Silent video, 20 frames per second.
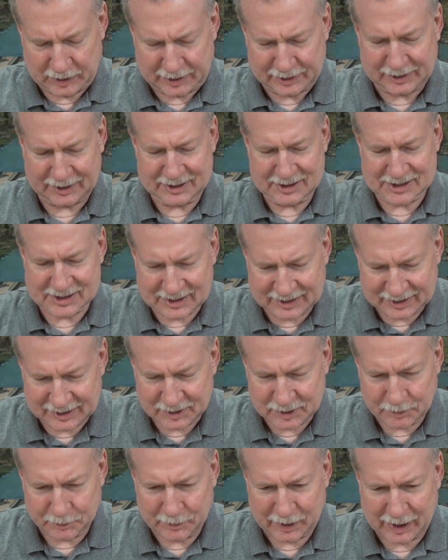ecclesia
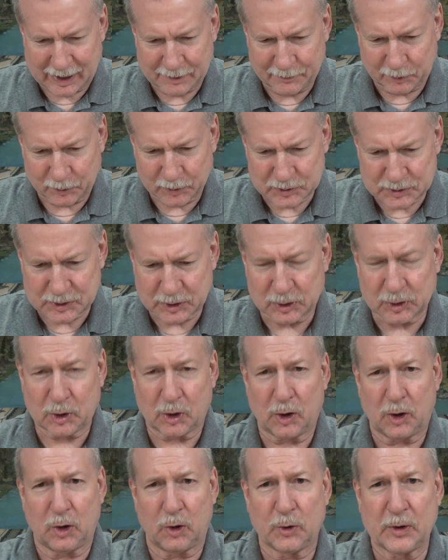in the Bible is the
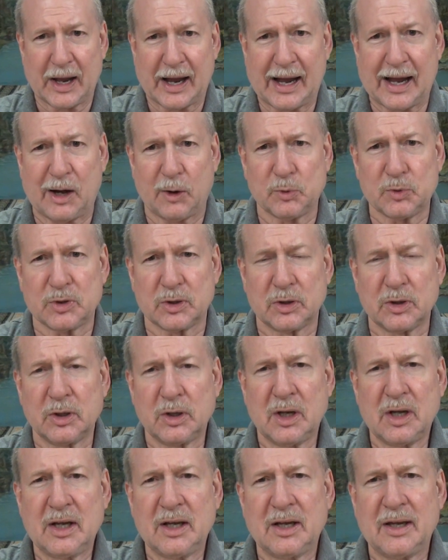called out
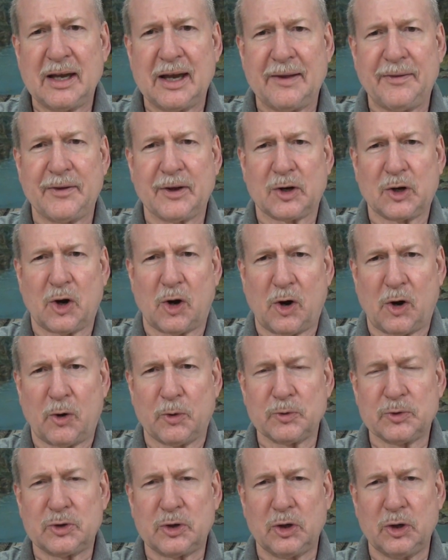and the
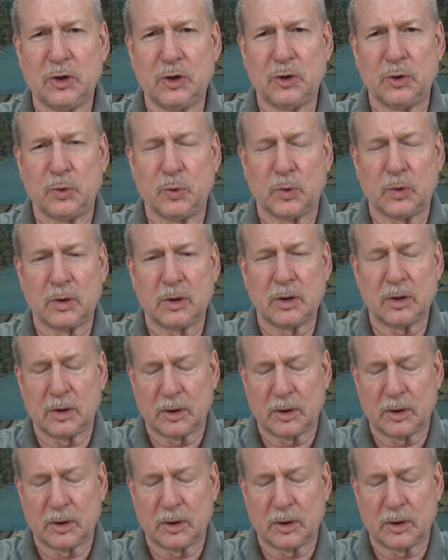called to.